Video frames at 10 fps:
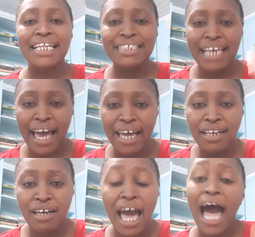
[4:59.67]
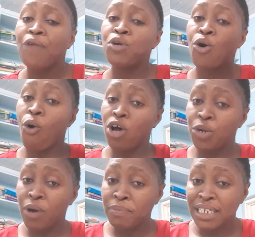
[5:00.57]
10 and we go all
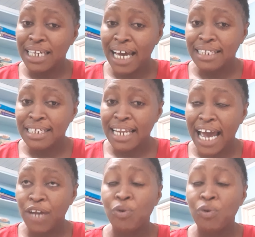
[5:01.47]
the way up to 99,